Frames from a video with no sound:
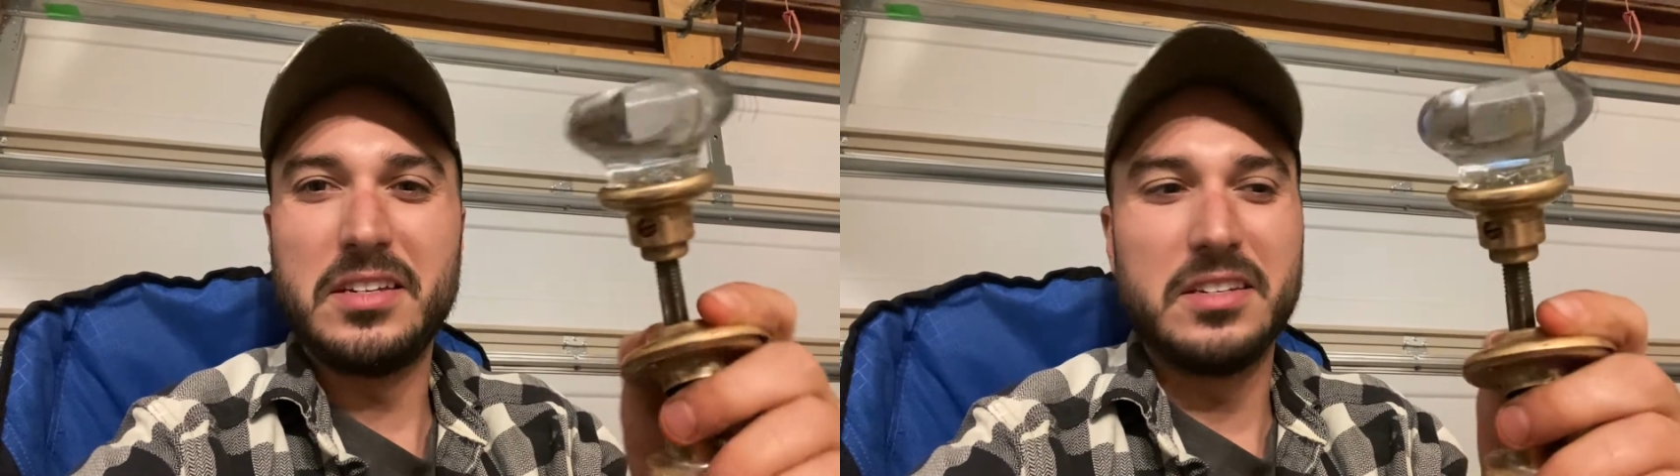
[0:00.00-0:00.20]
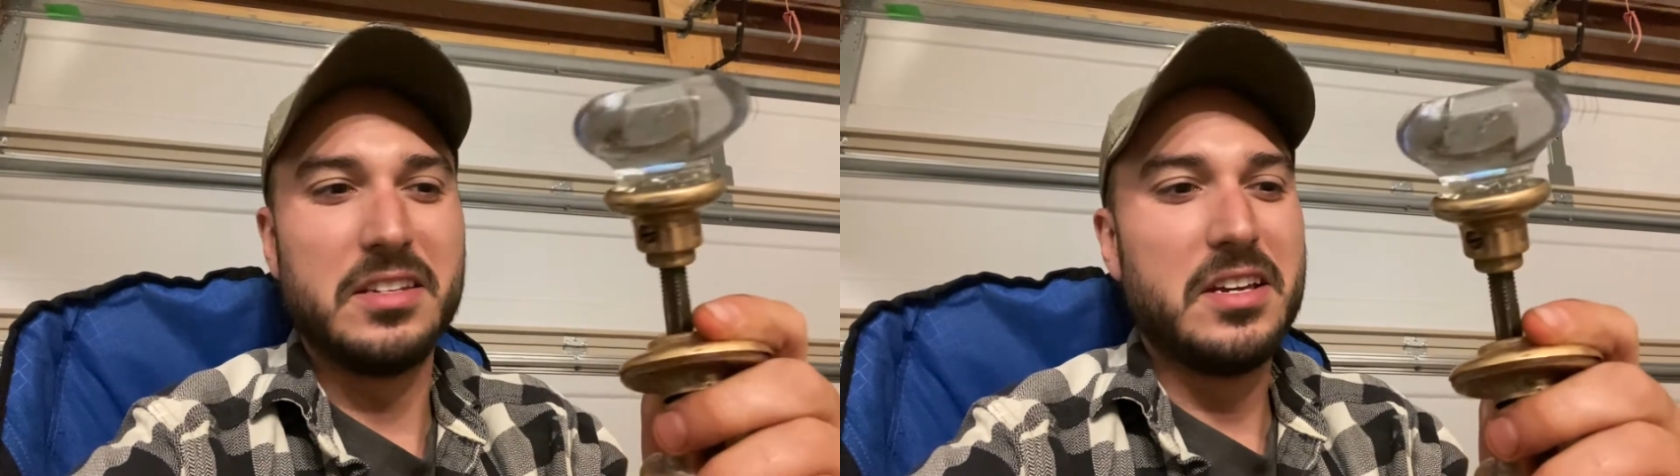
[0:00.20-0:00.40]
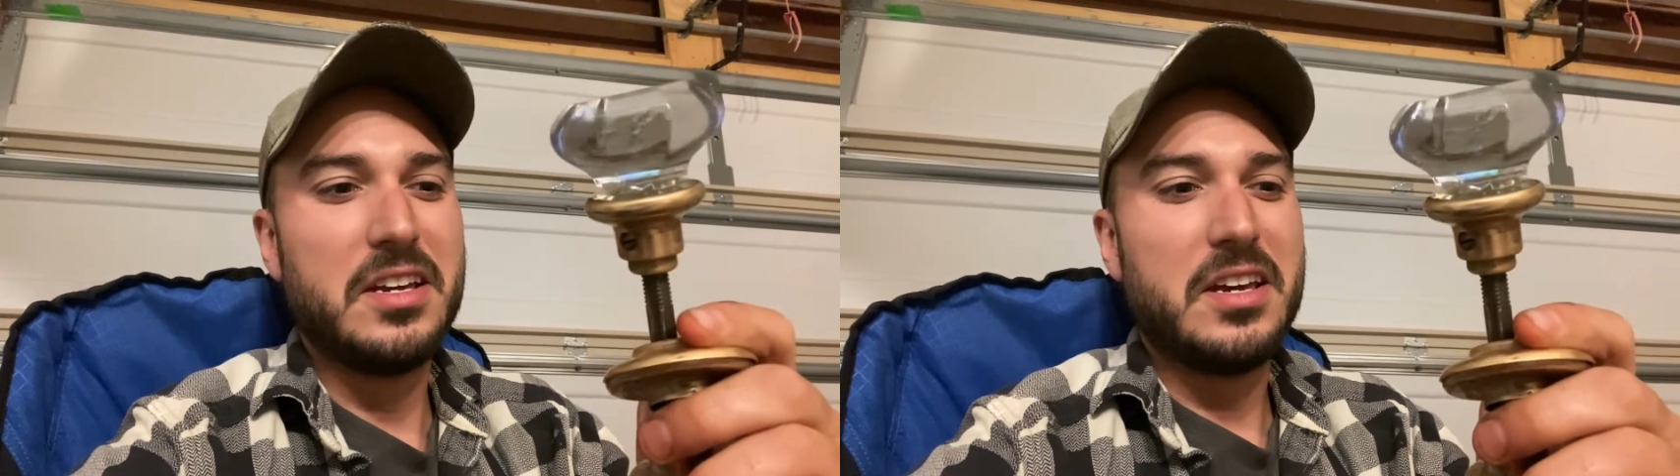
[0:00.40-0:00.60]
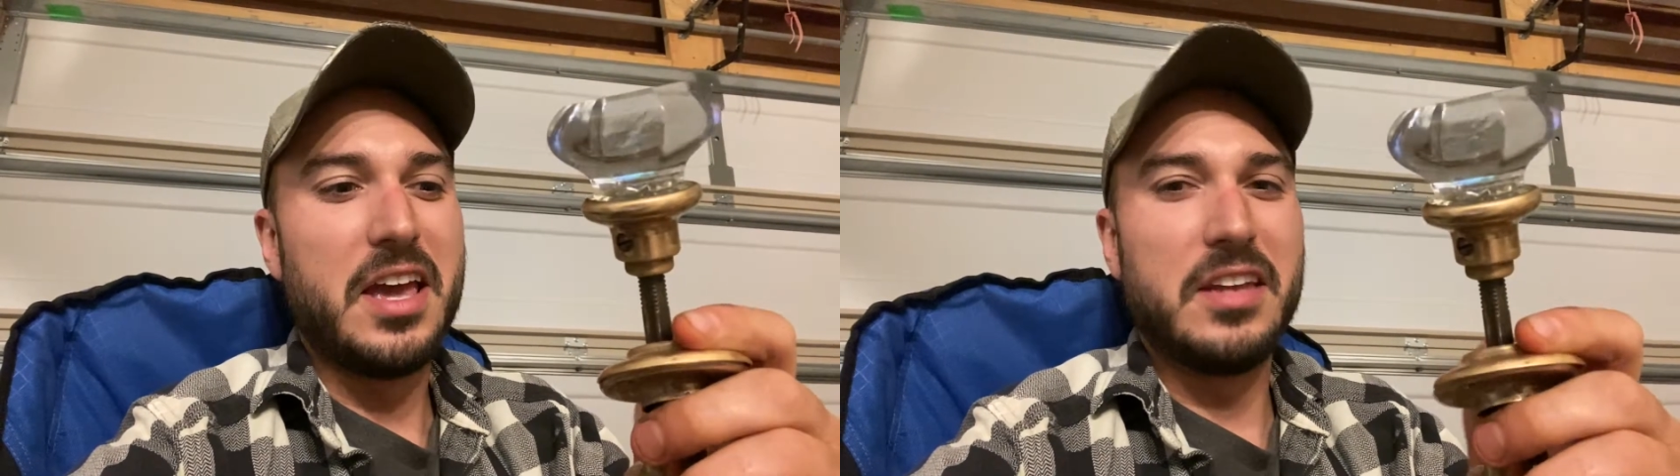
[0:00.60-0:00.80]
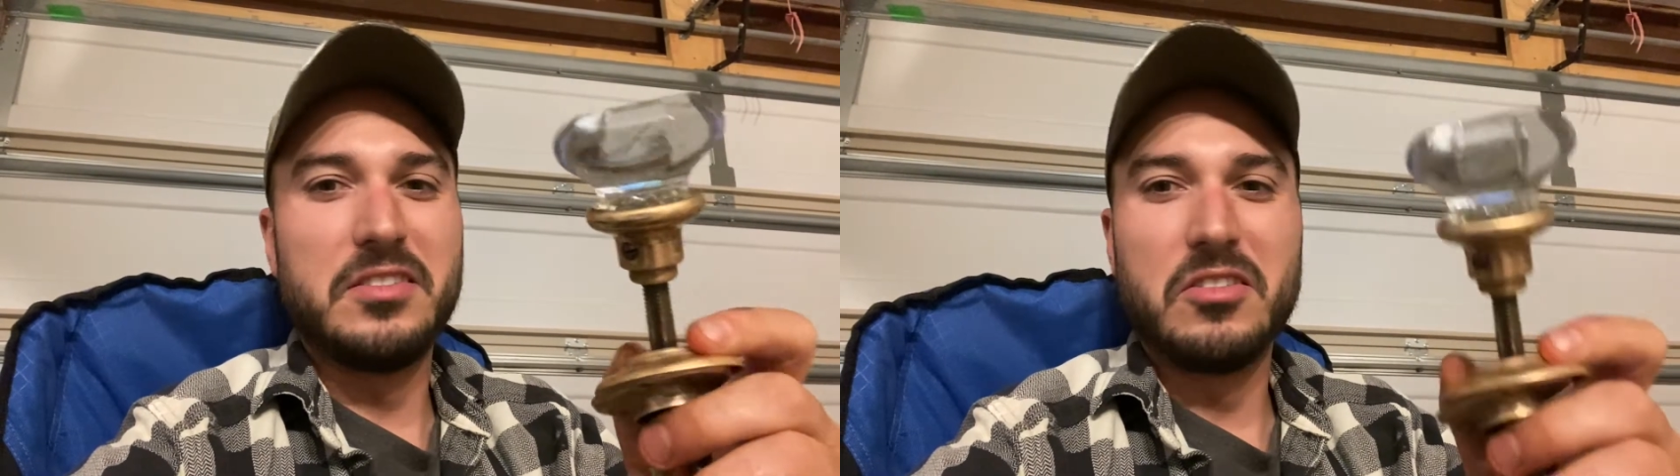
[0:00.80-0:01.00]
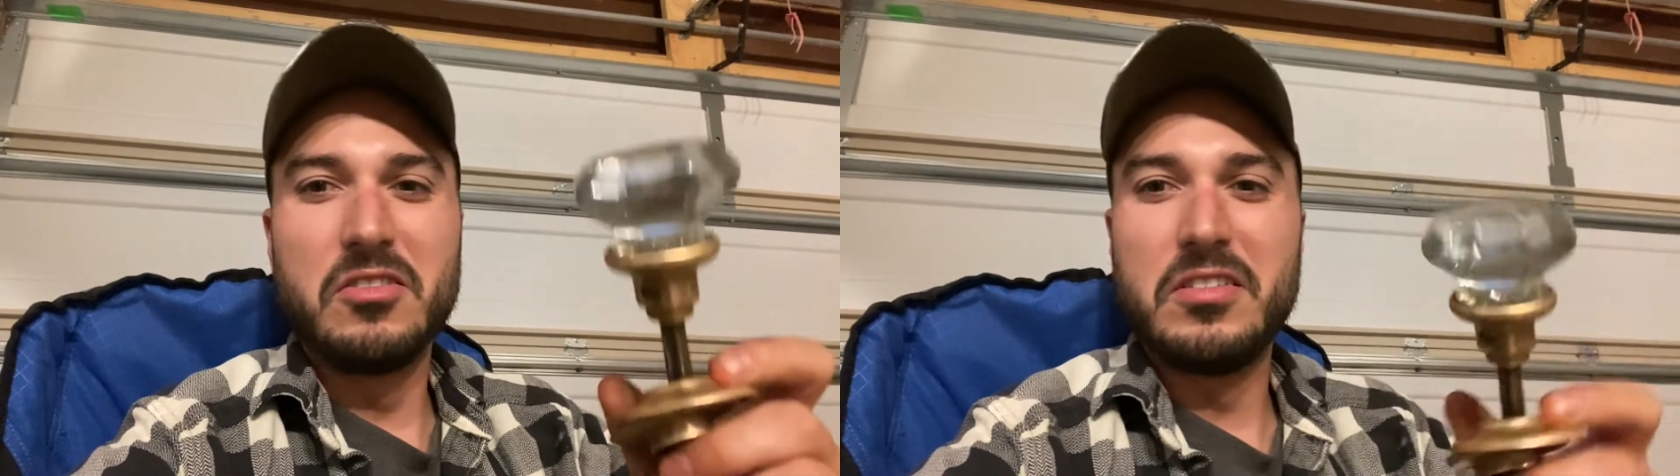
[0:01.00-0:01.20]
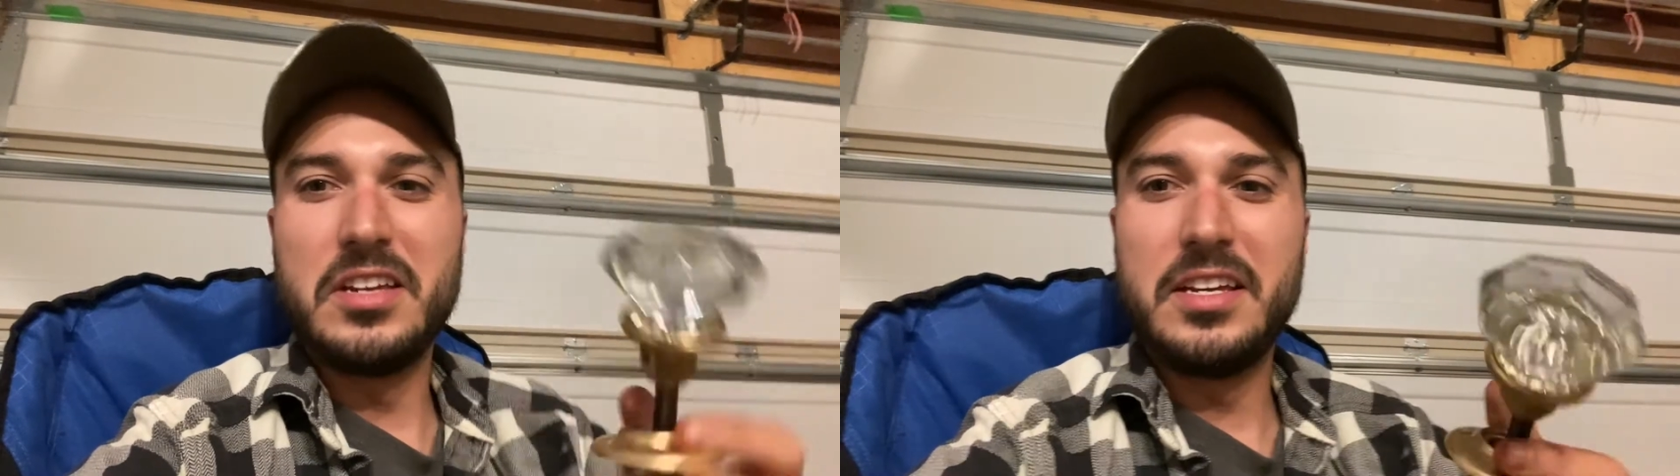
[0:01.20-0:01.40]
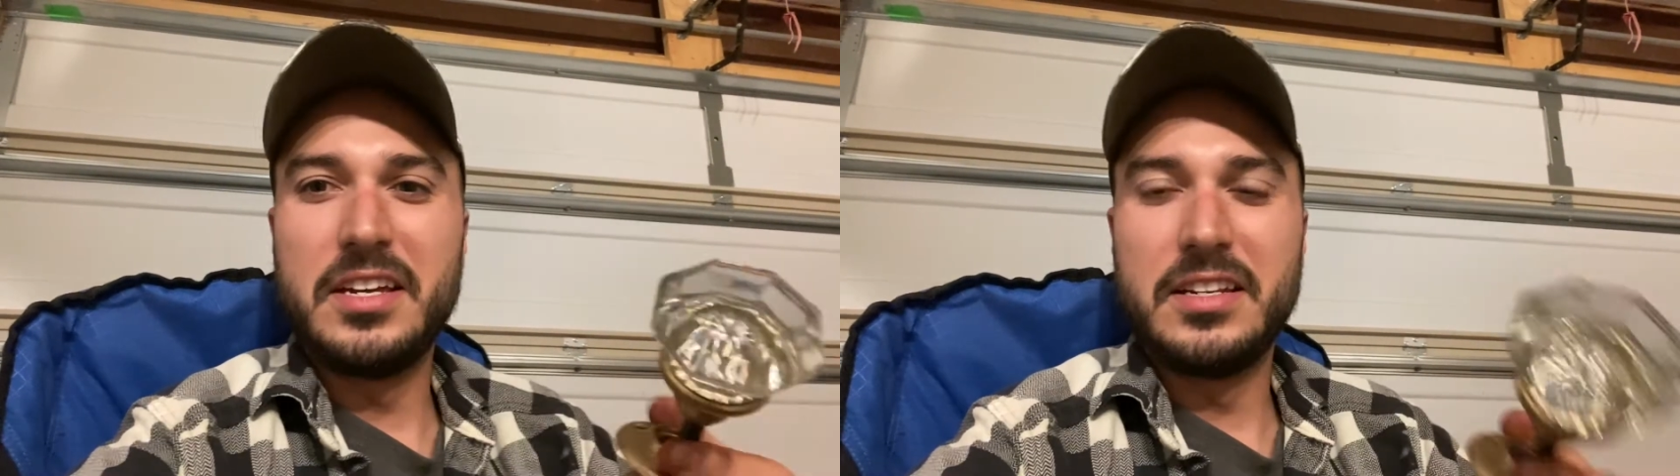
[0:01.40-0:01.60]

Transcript: and, and dirty.